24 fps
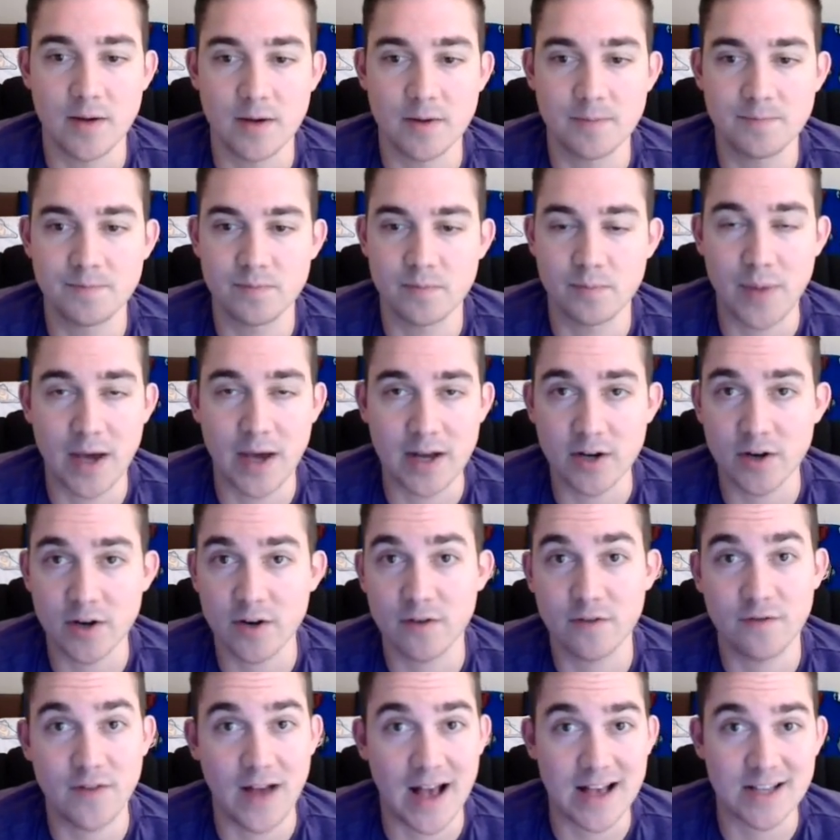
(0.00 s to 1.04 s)
better,
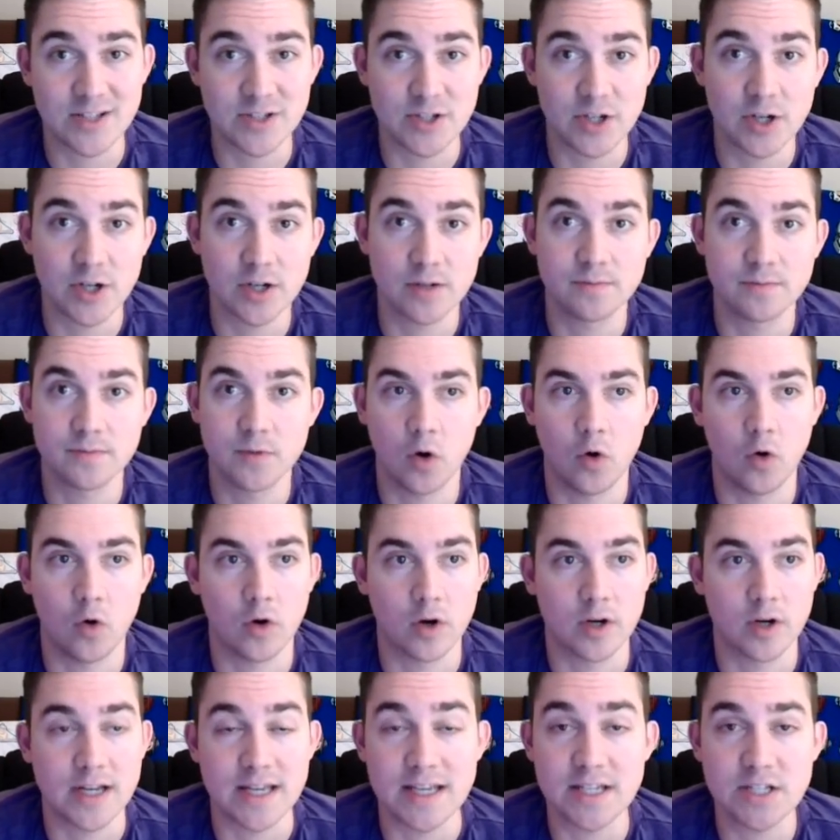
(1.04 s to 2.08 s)
faster,
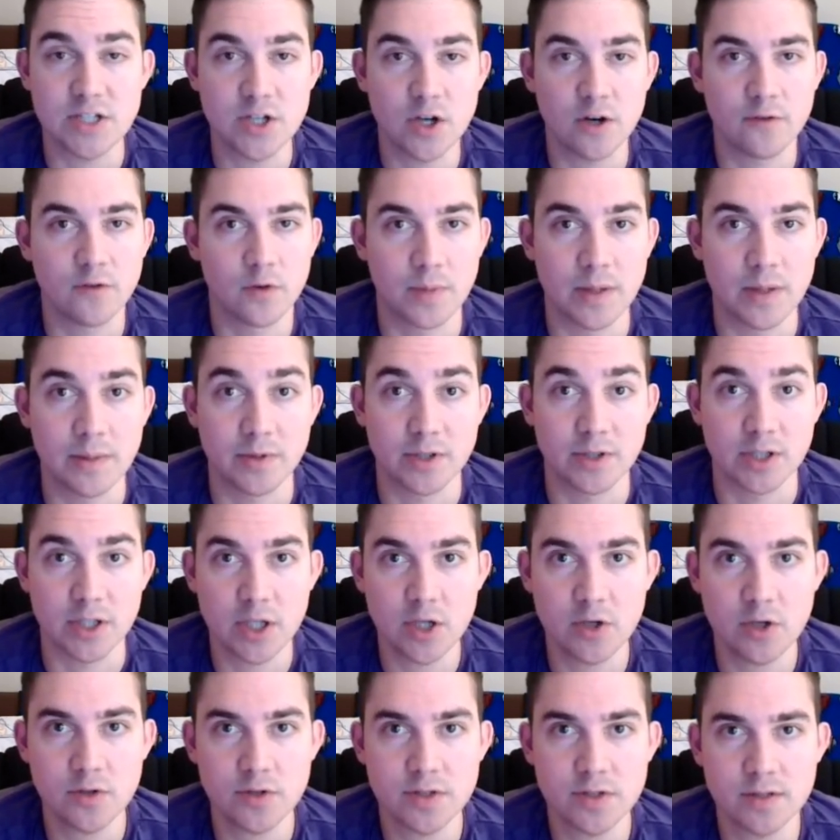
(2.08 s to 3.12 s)
or easier for people to
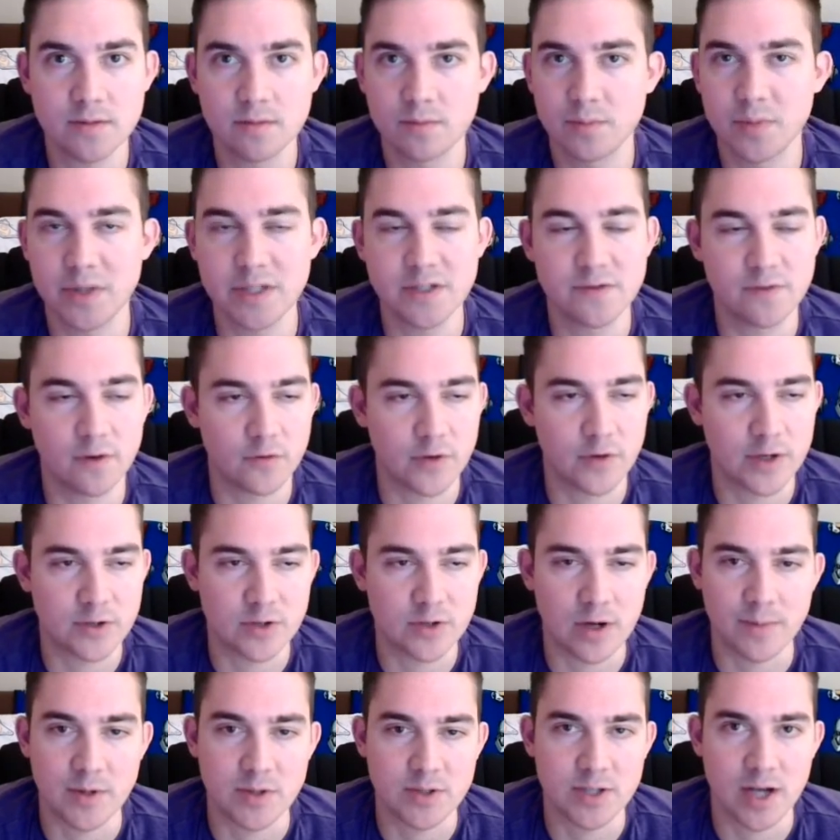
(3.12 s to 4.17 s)
use, please feel free to
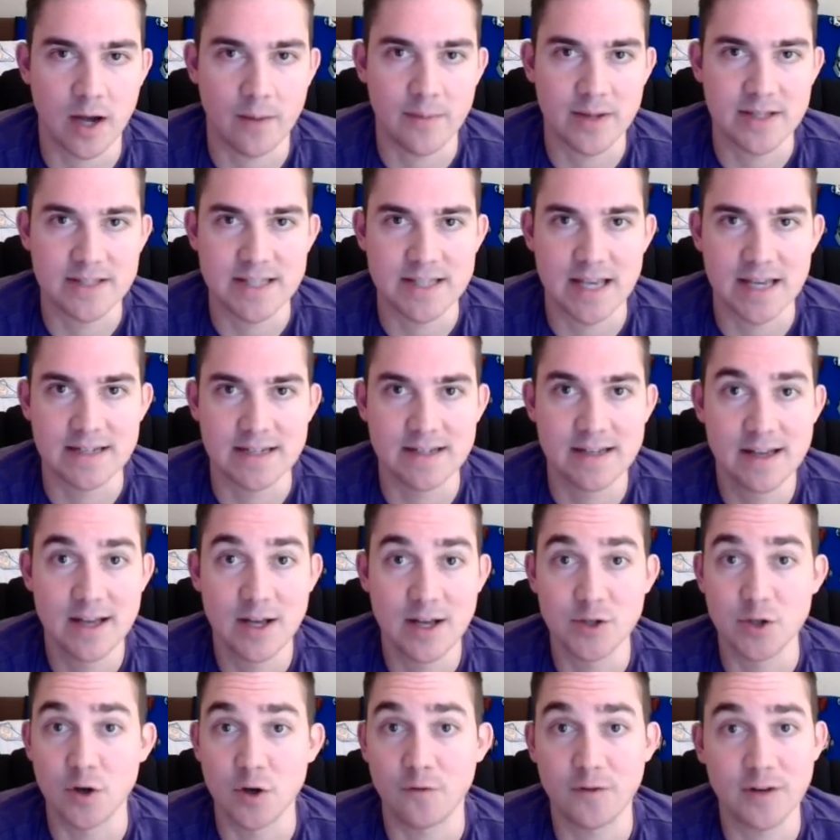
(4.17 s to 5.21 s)
drop those comments in.
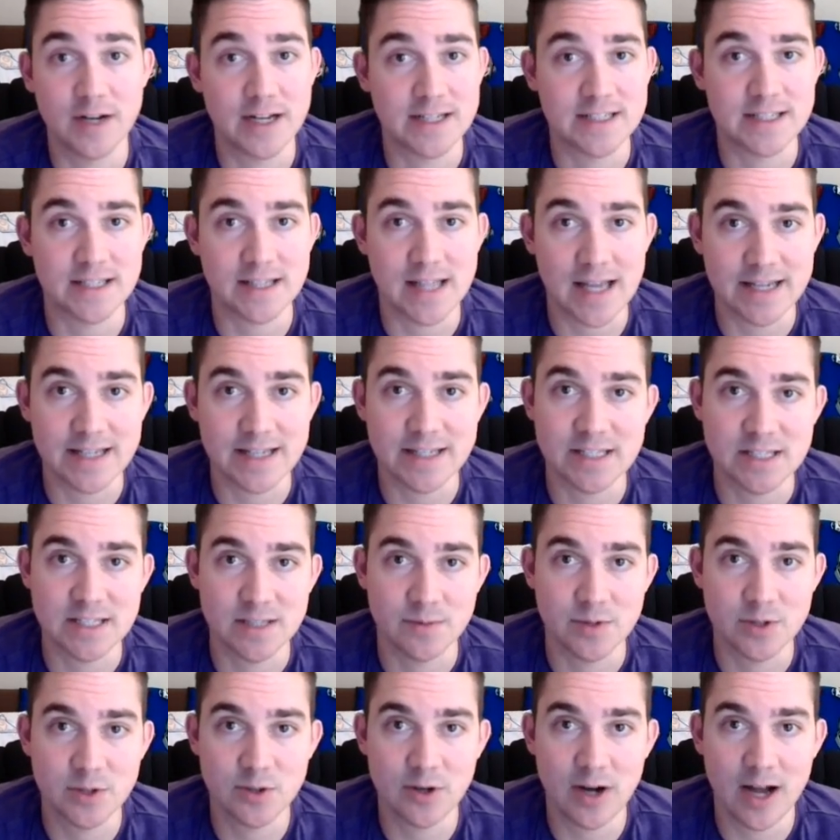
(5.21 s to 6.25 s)
Don't forget to like and
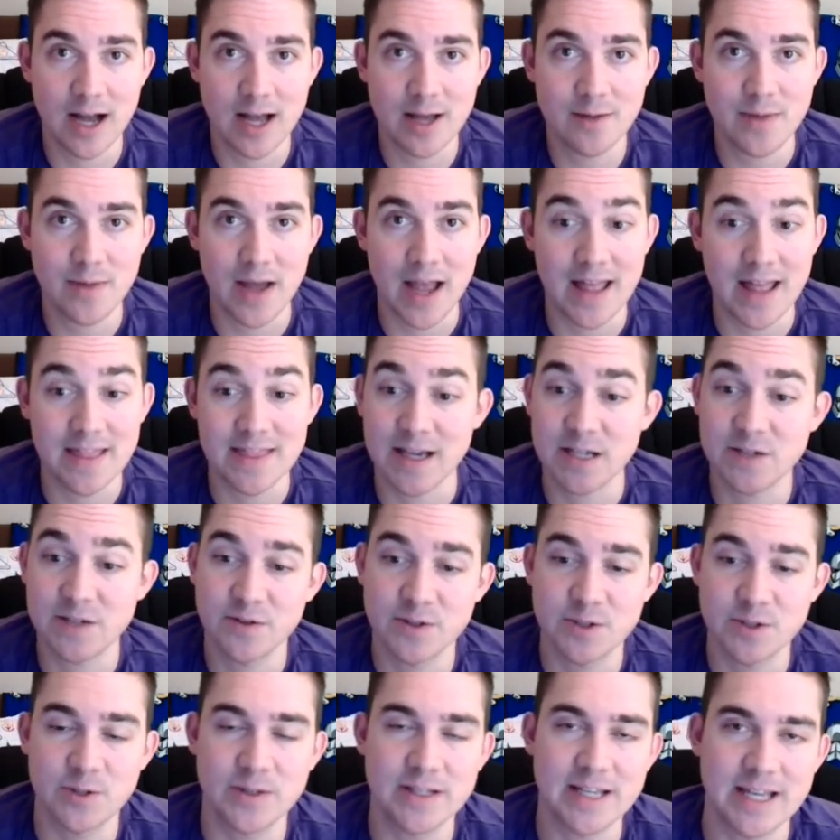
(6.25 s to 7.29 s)
subscribe, and thanks for
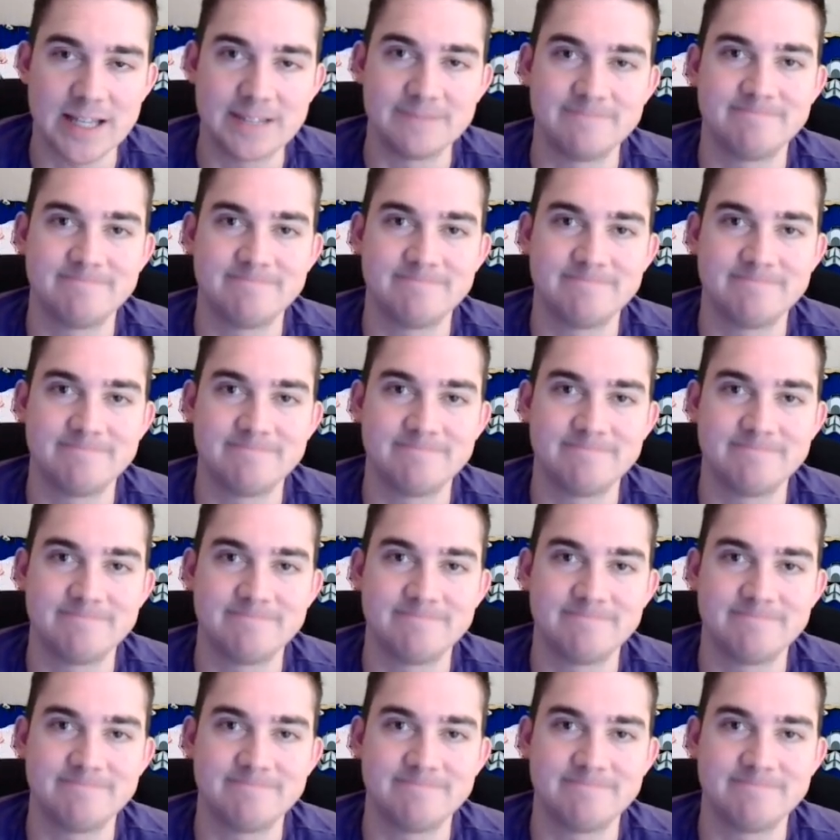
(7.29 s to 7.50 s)
tuning in.